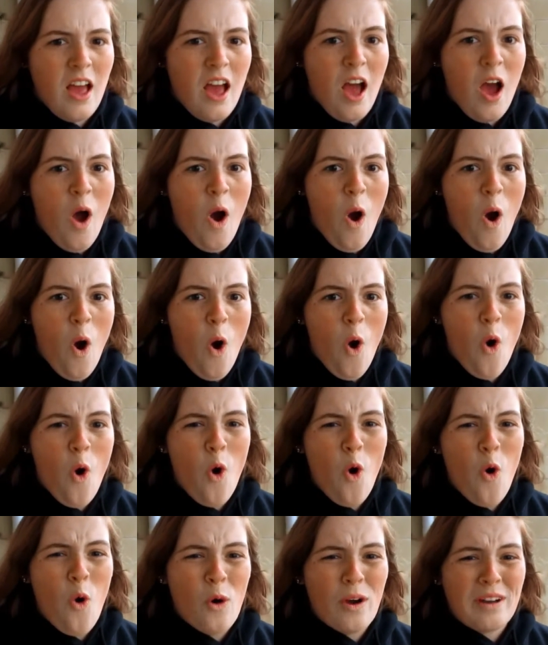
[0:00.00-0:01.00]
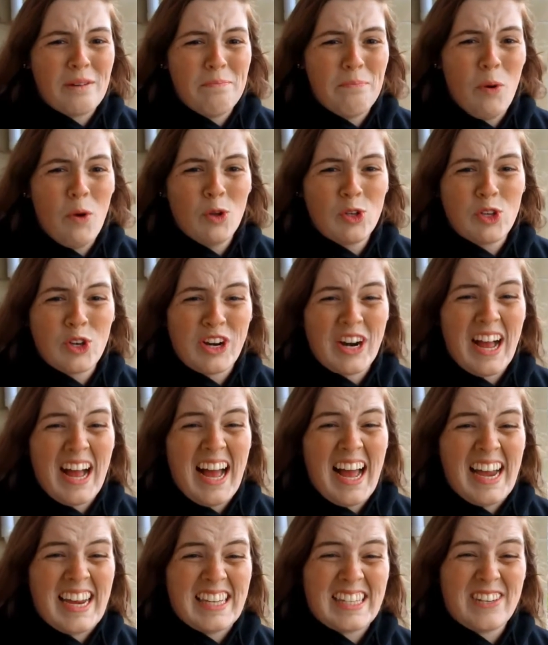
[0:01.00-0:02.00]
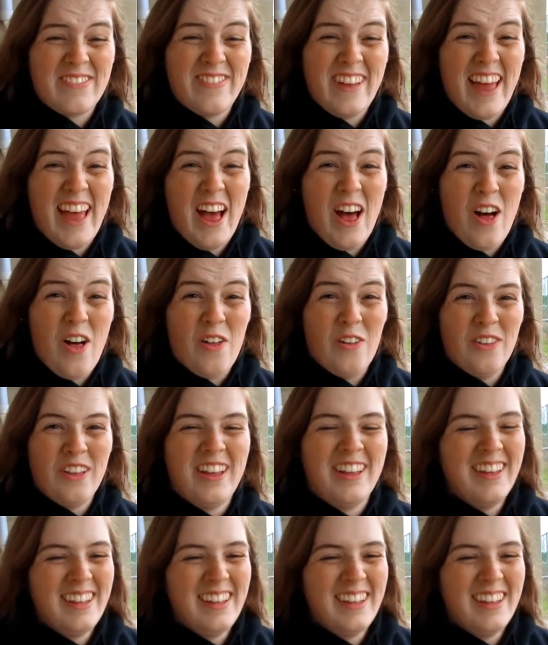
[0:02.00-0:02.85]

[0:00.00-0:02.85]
Oh, the poltergeist fell.